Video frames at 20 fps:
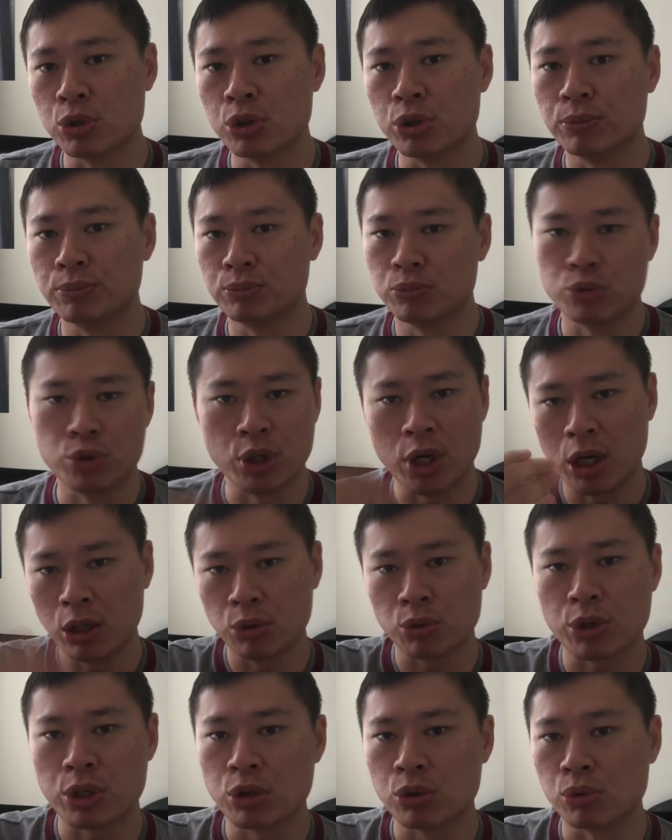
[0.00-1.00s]
good, you are
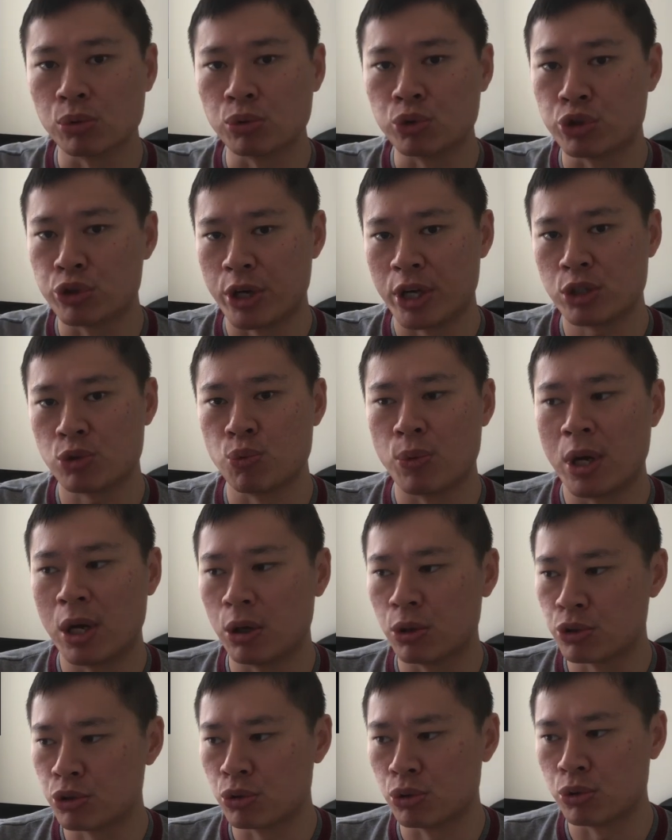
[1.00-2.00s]
looking to dress
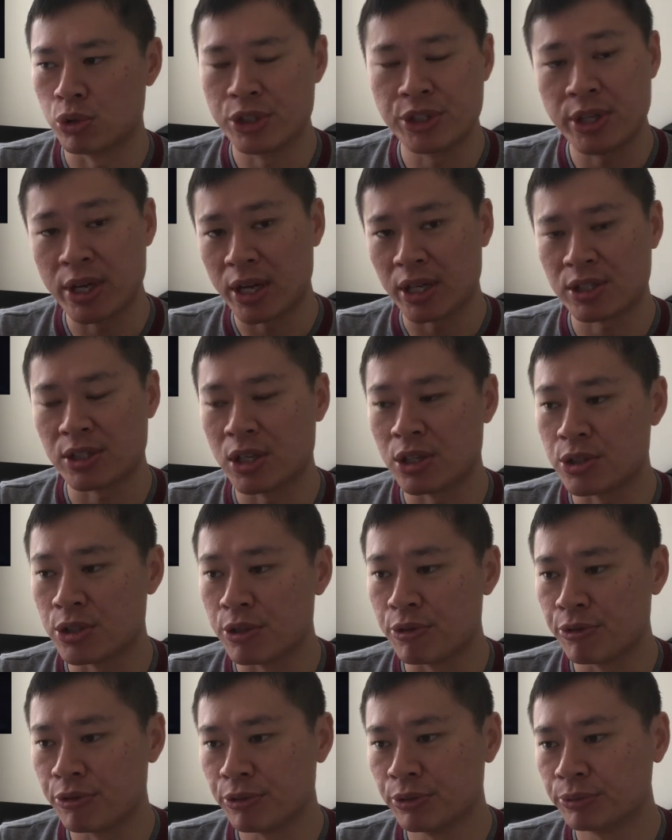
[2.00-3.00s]
well also. Is that
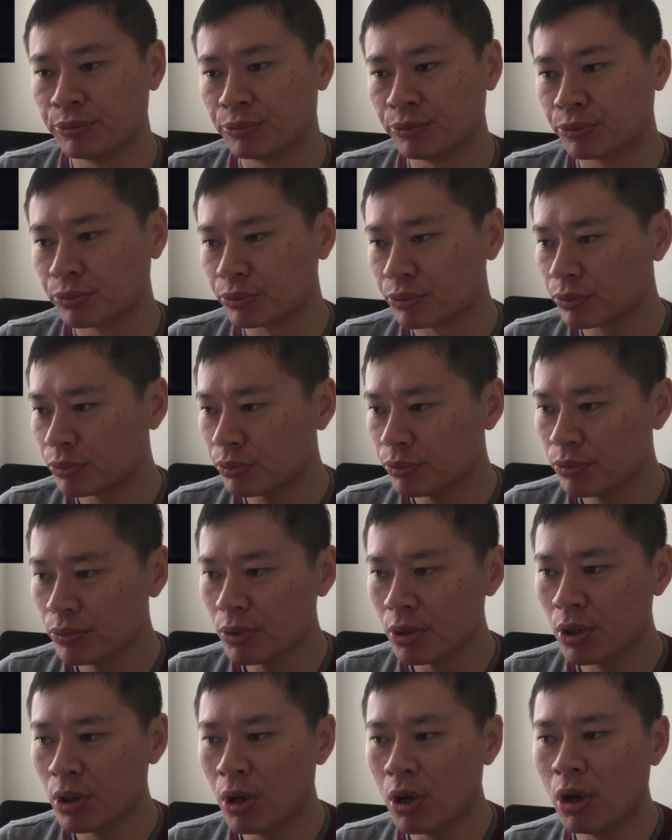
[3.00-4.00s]
excessive?
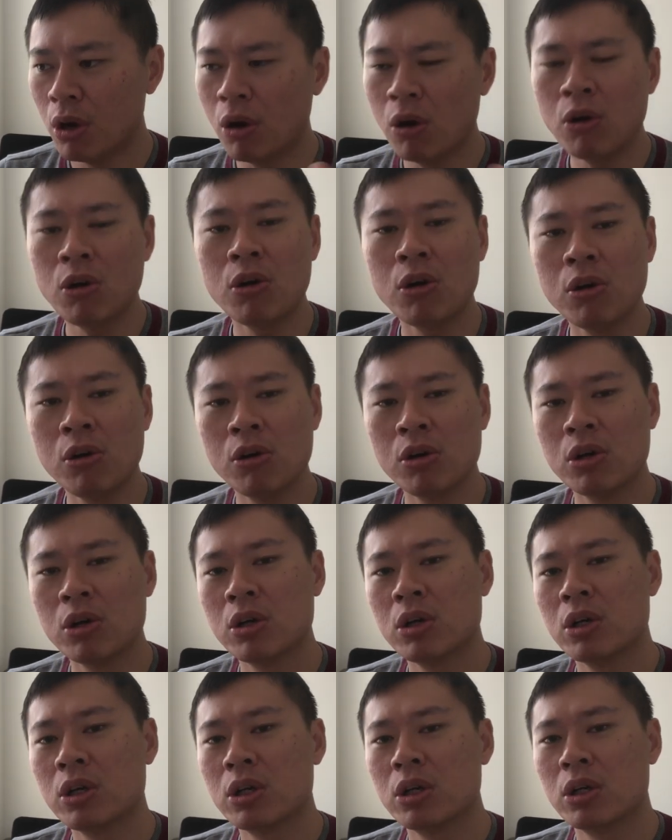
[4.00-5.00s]
Or
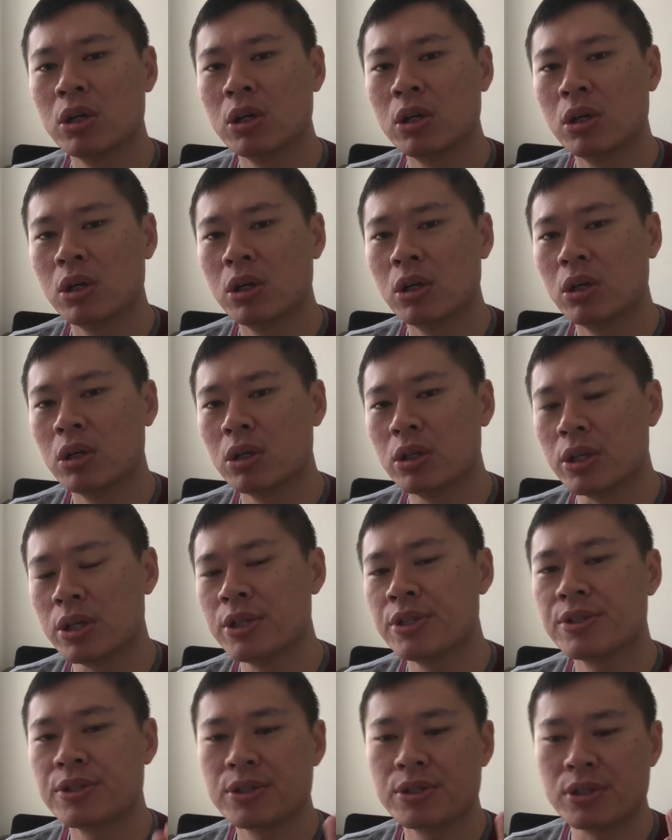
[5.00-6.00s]

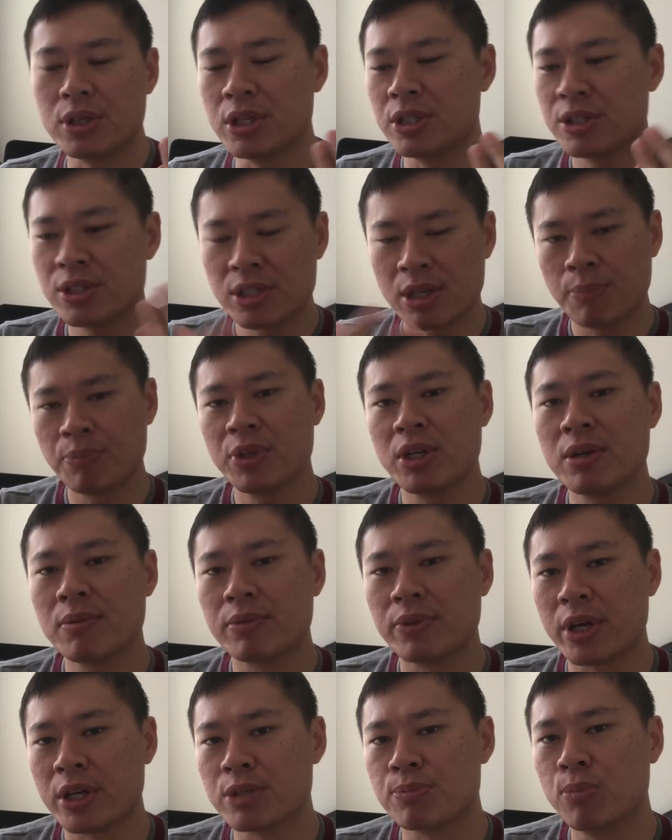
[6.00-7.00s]
is
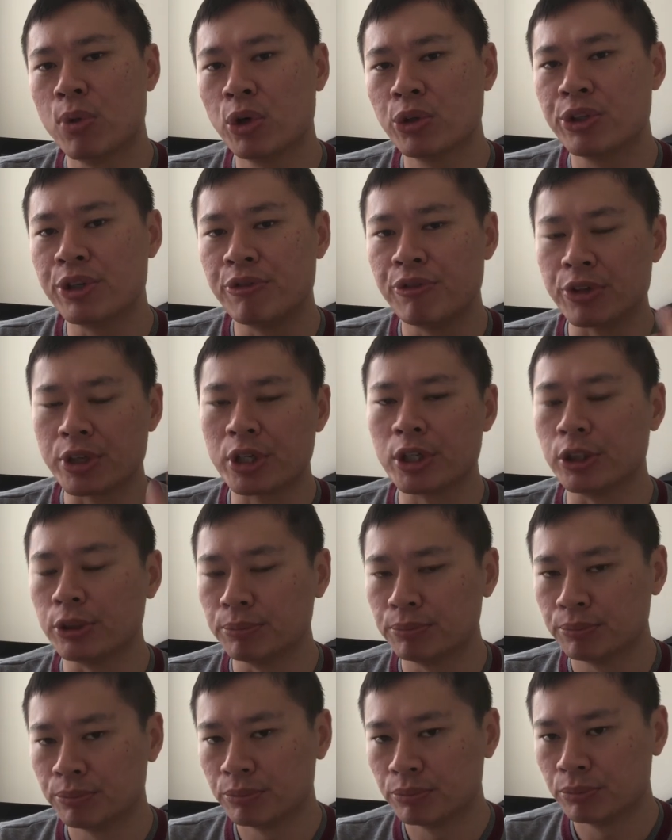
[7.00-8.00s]
something that is more difficult
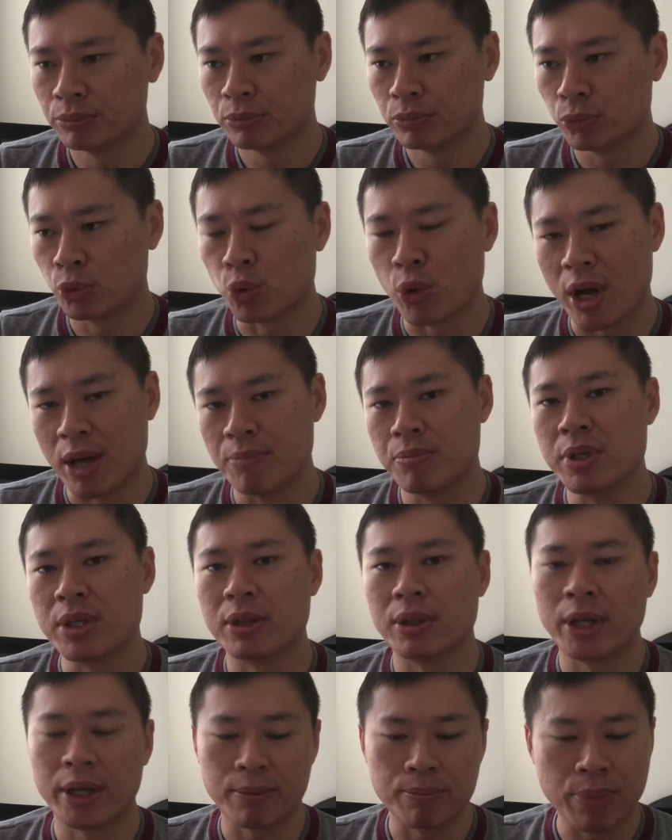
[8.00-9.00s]
to
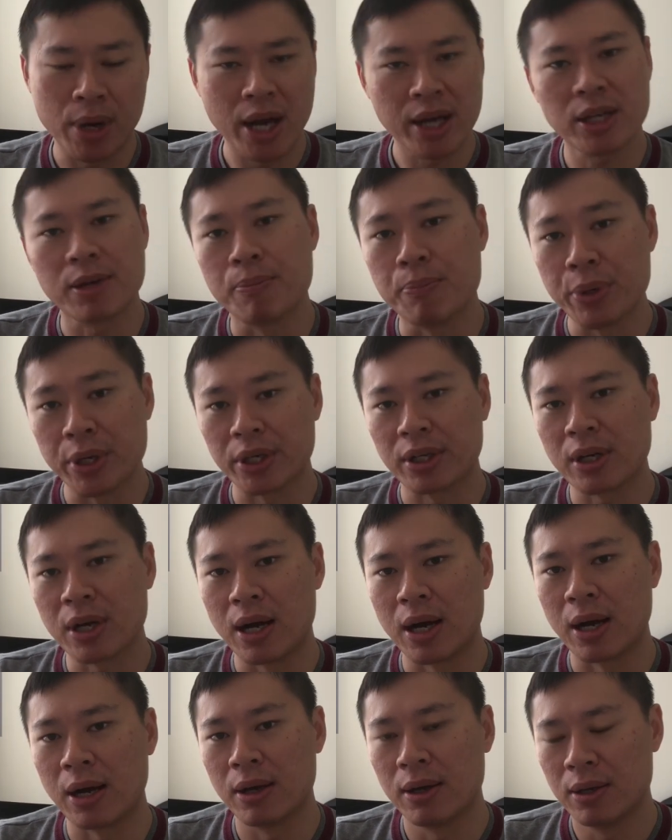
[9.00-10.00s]
admit, like buying a big
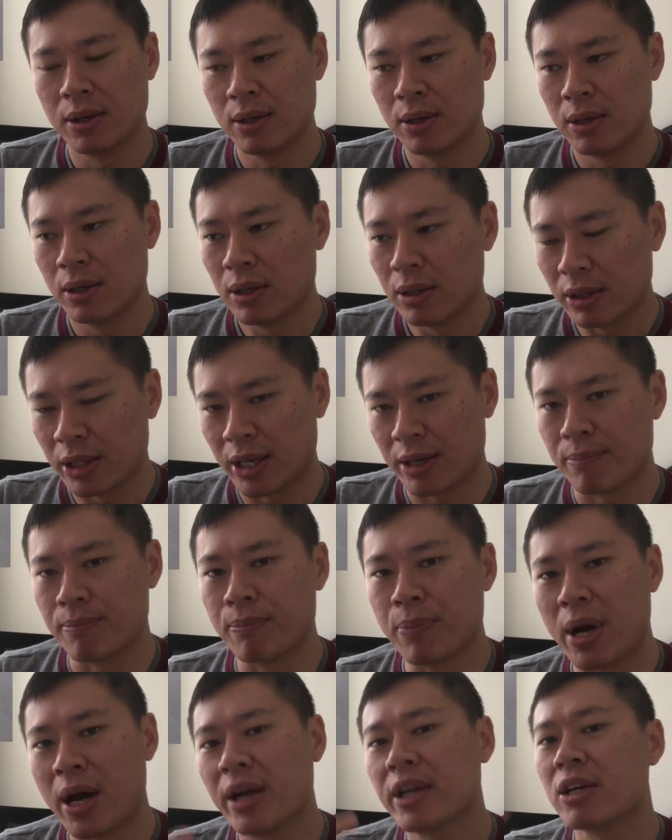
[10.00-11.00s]
car,
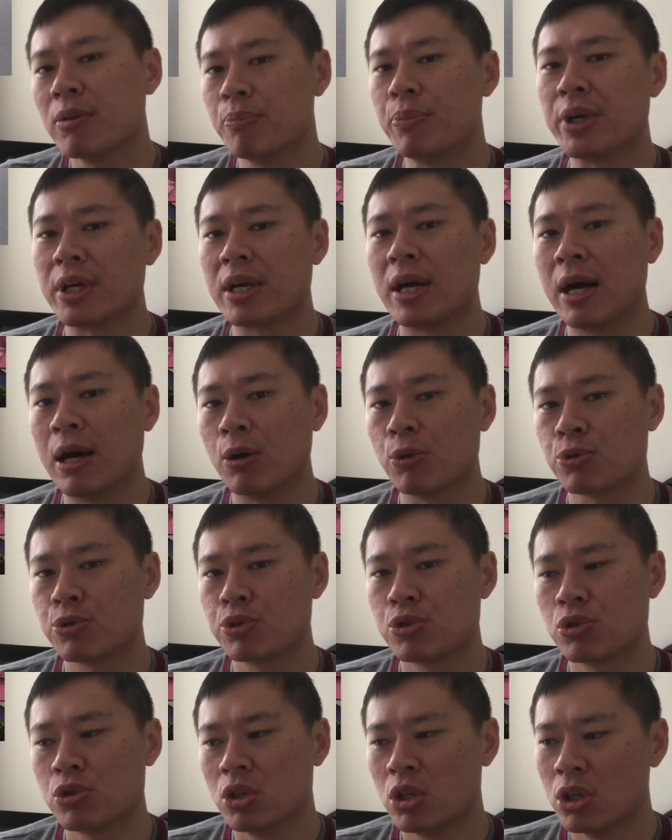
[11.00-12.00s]
like buying a big
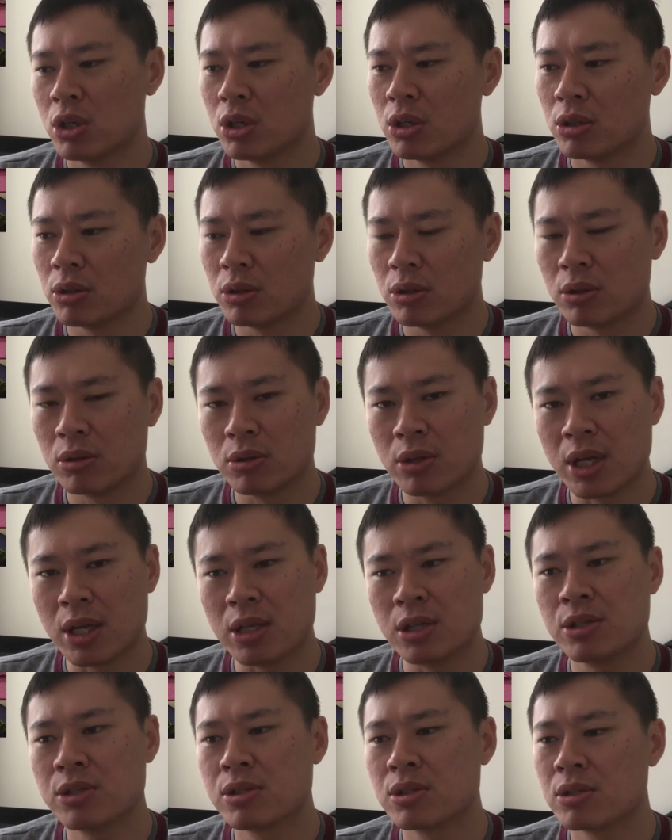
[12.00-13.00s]
house,
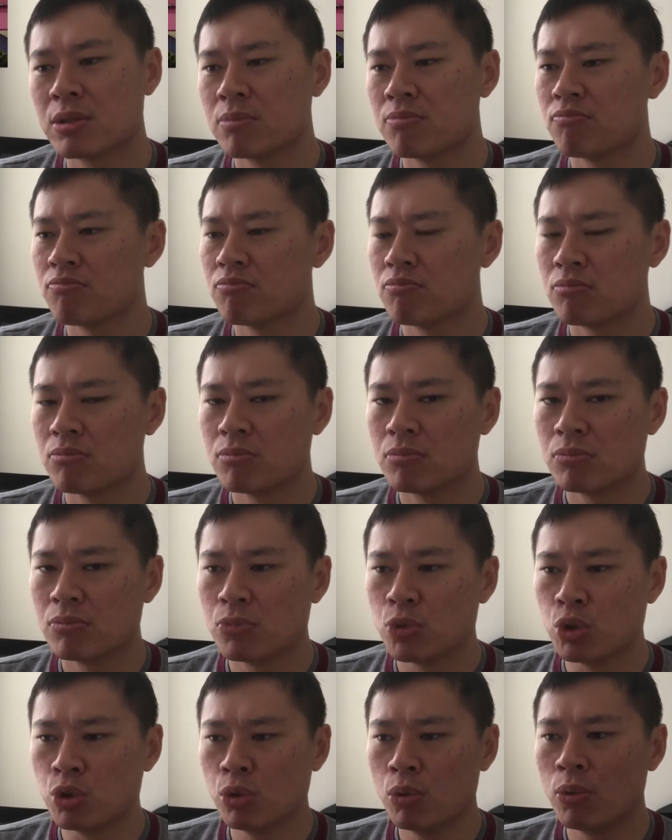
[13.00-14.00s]
that is,
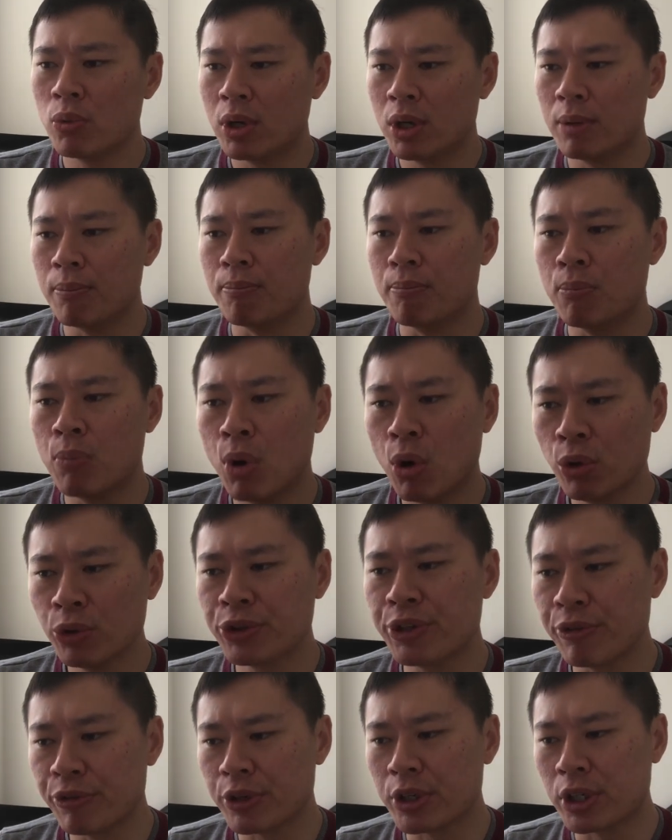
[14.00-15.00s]

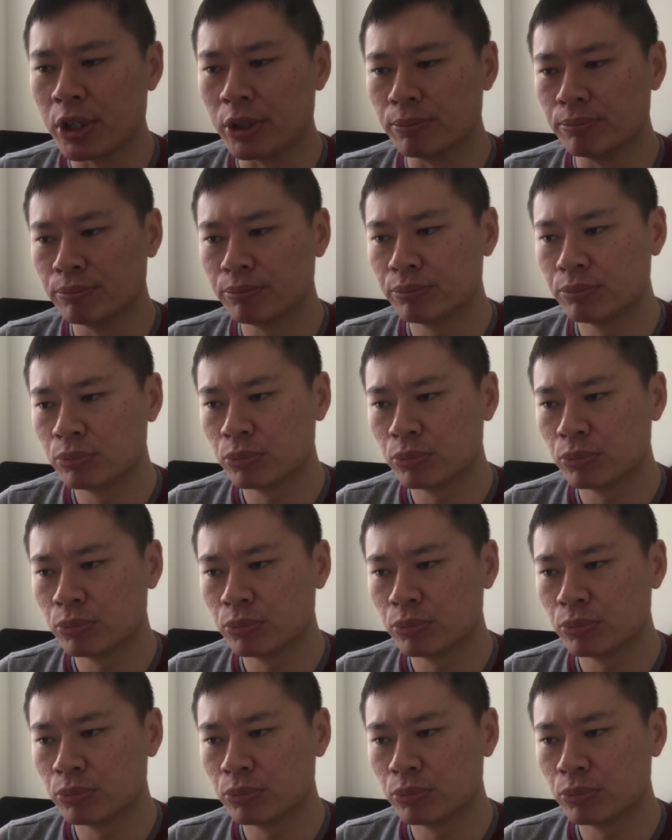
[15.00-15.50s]
more difficult